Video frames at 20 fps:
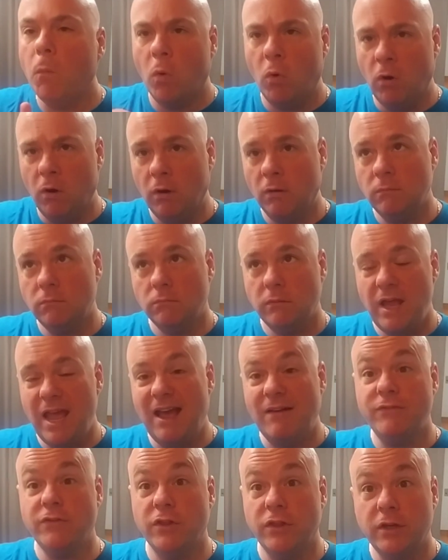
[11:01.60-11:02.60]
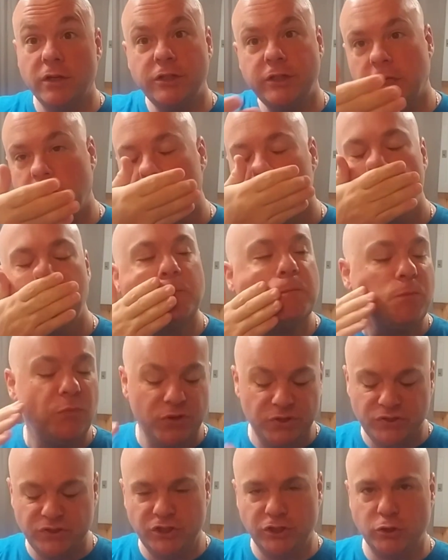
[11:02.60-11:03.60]
or after the shave.
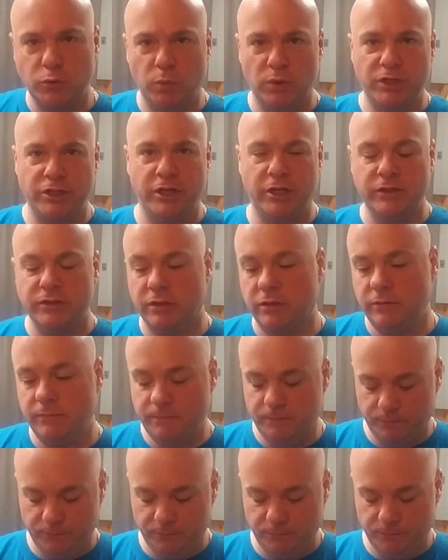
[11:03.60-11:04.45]
This is just witch hazel.